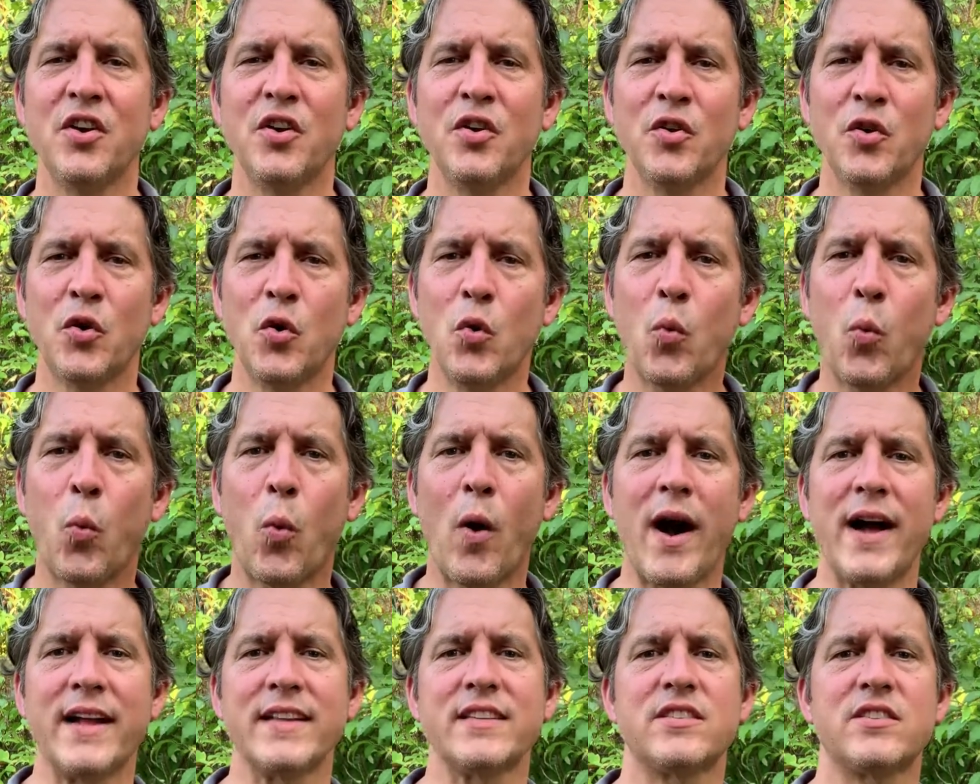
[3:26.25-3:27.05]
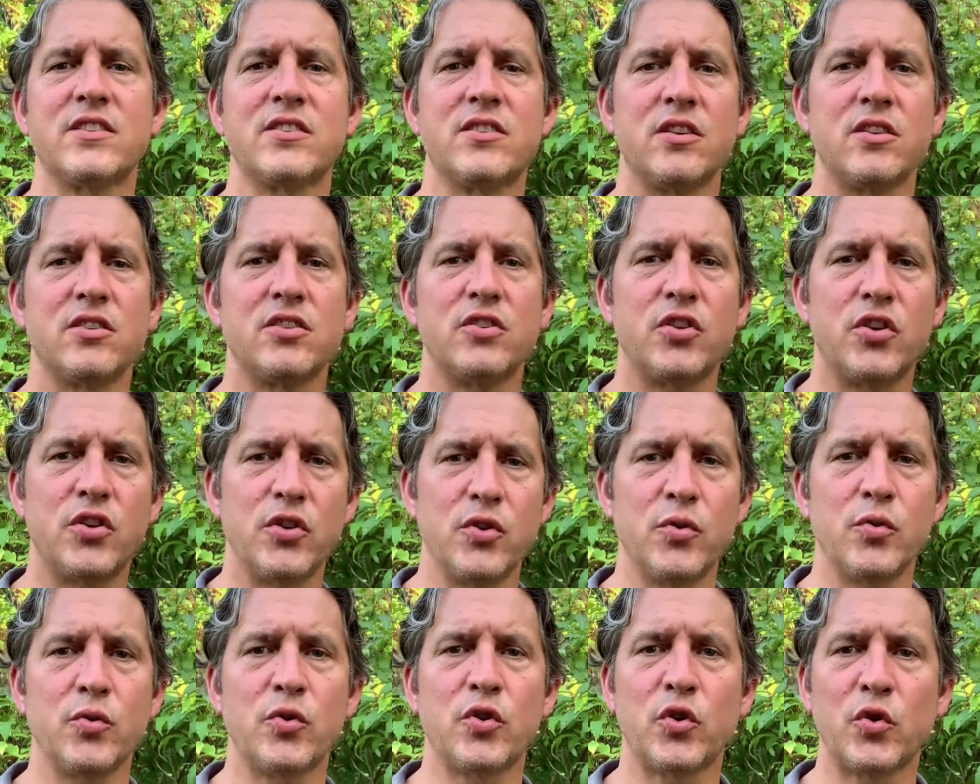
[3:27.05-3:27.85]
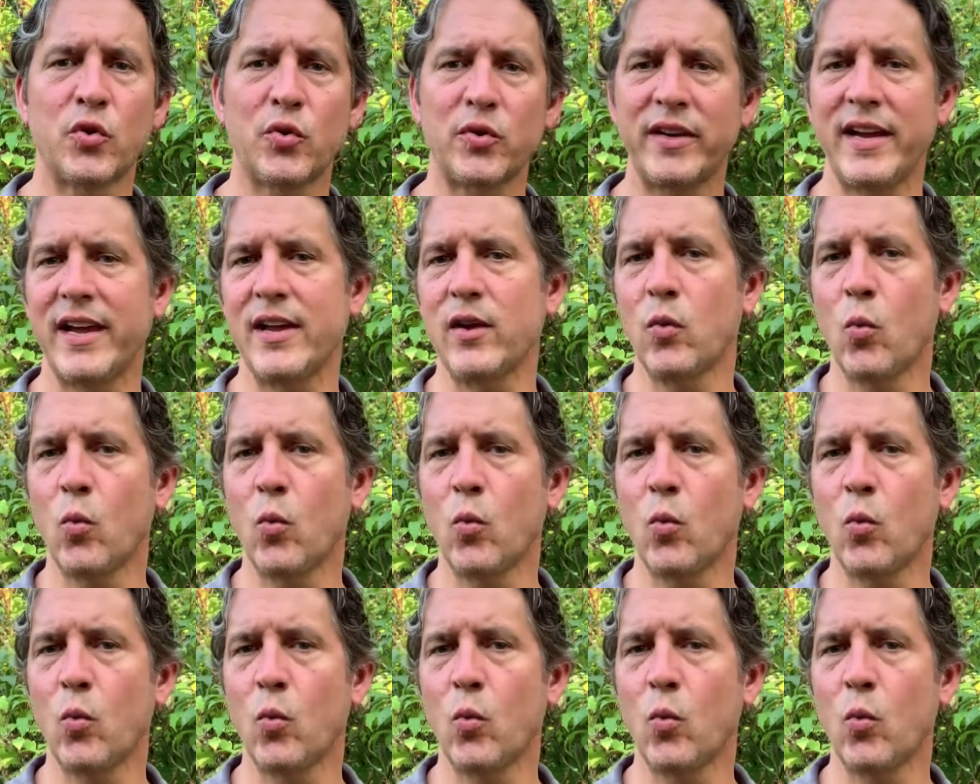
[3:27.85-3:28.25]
who wants to create